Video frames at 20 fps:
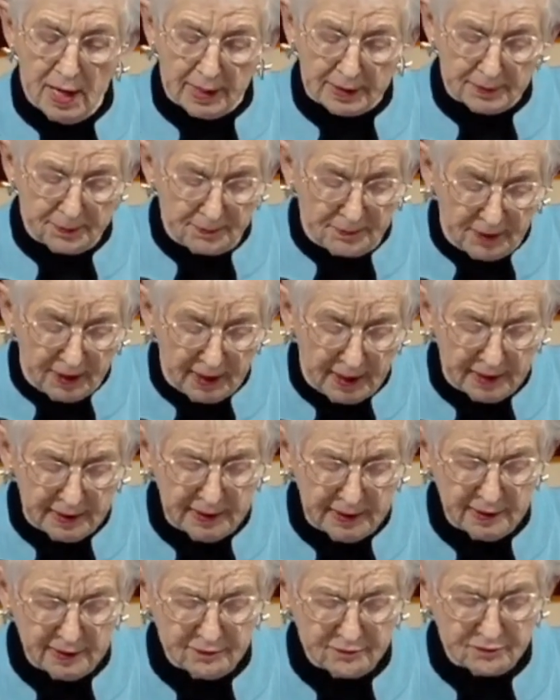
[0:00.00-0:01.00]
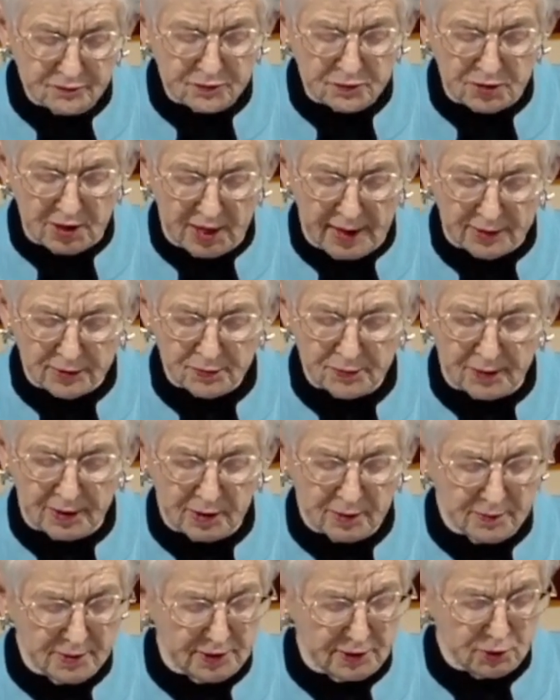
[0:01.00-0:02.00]
Not a penny of
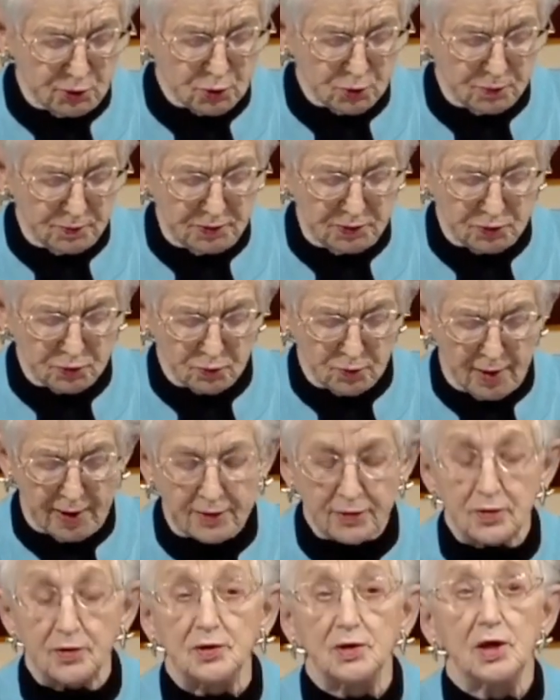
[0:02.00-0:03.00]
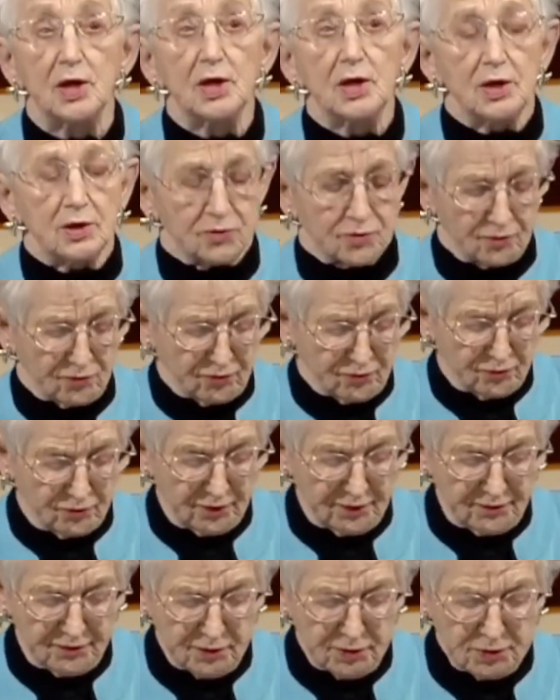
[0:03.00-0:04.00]
taxpayer money should be directed to
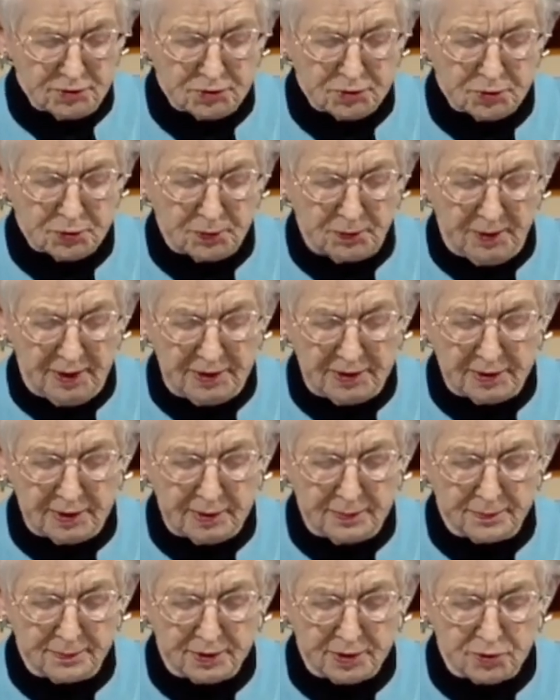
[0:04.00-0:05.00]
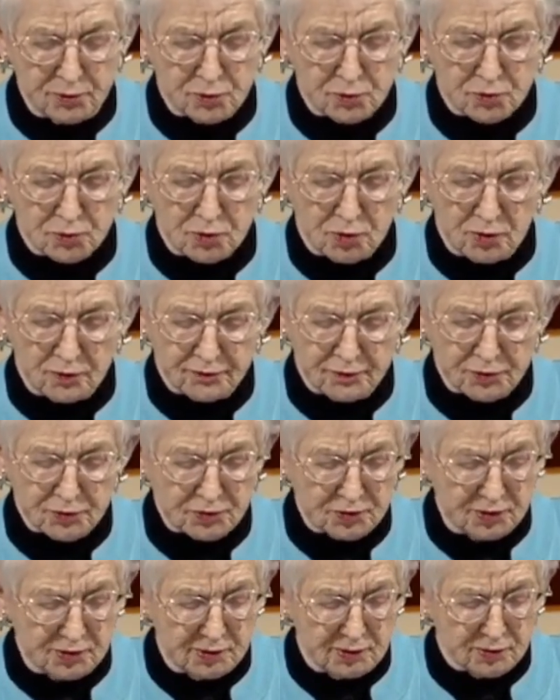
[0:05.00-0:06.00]
frivolous spending binges
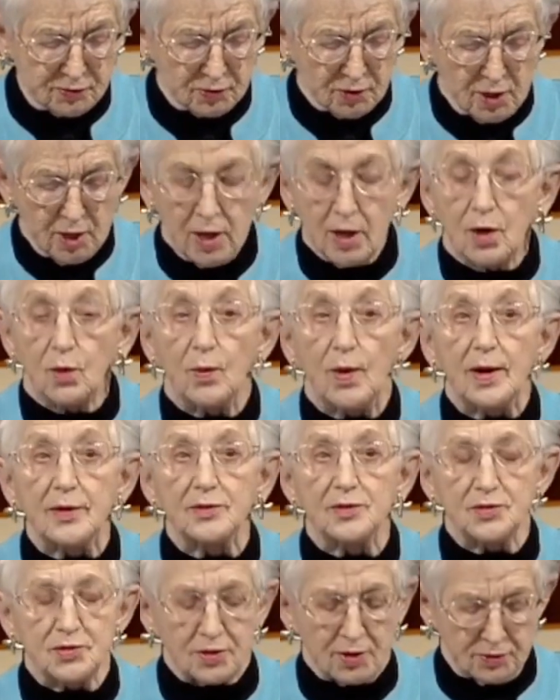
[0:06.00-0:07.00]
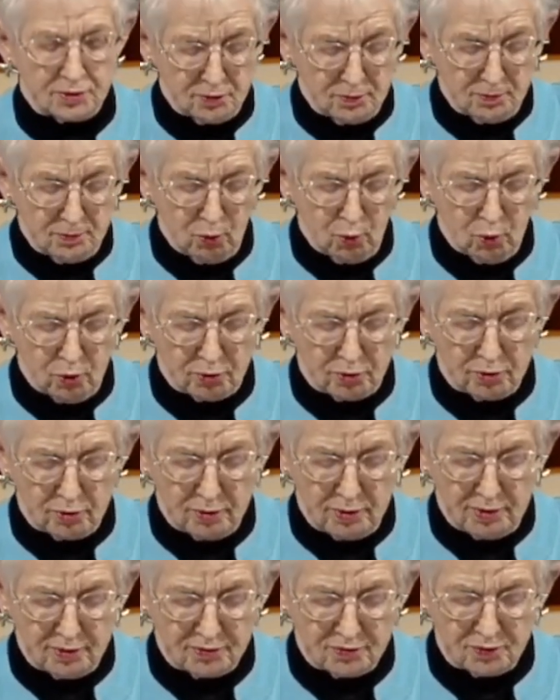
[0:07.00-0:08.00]
overseas while the southern
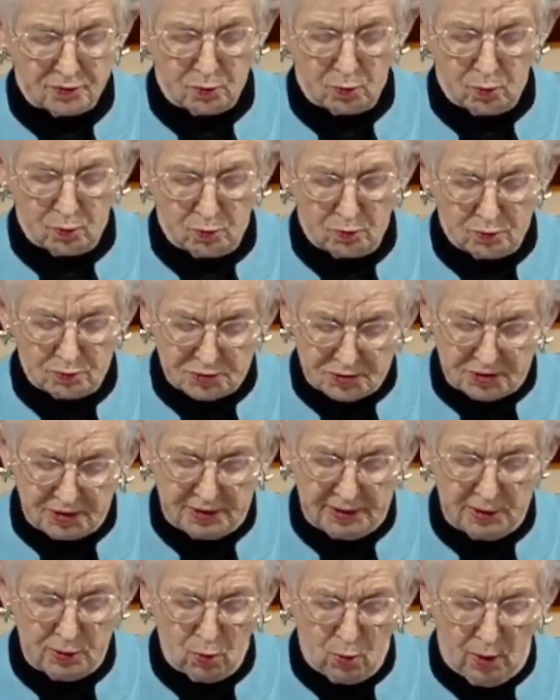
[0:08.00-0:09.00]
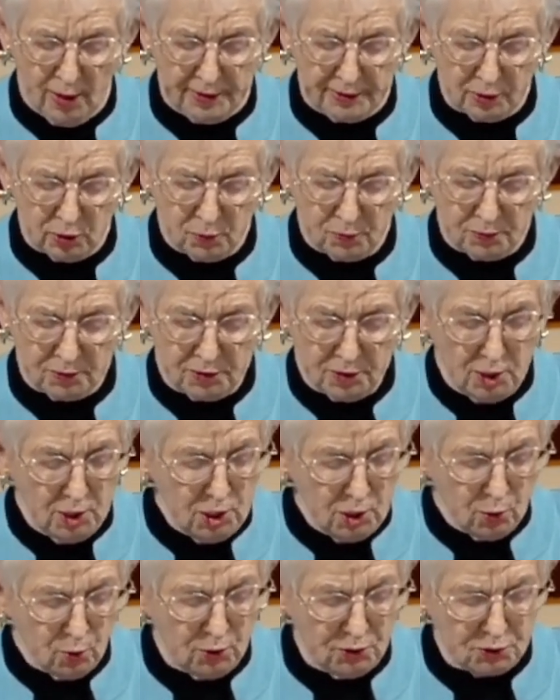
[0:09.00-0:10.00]
border is sitting wide open.
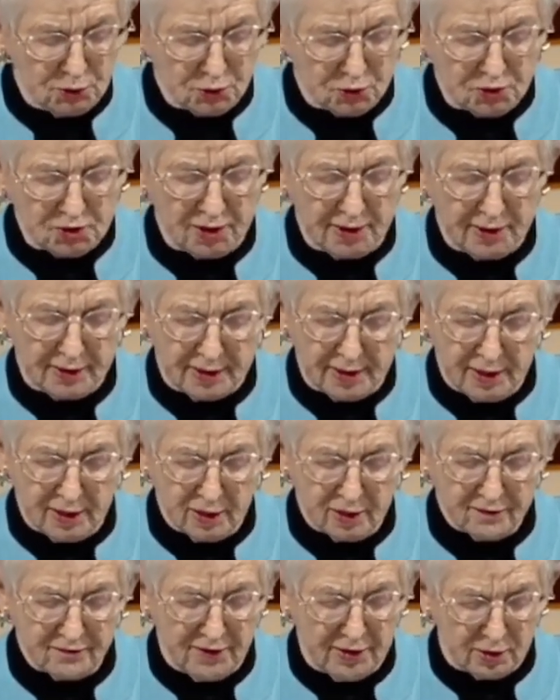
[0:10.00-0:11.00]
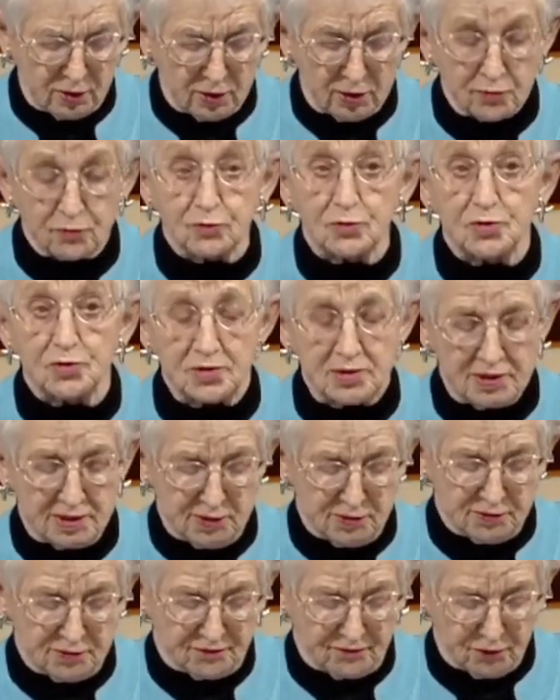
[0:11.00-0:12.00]
We should take care of our country's
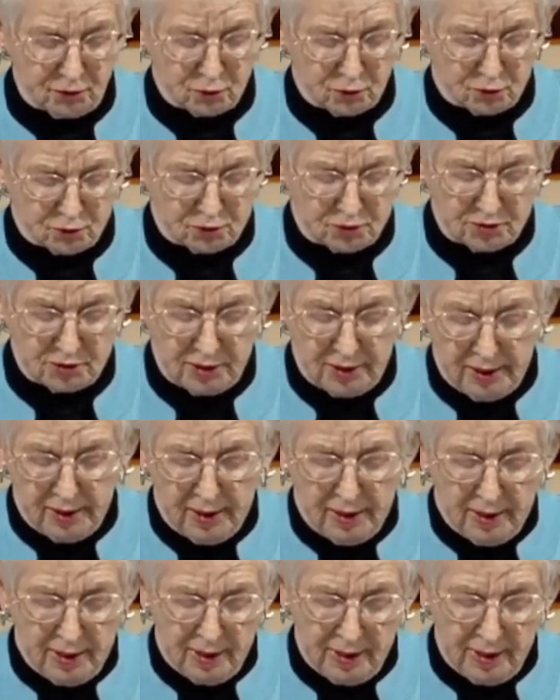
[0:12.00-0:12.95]
needs first.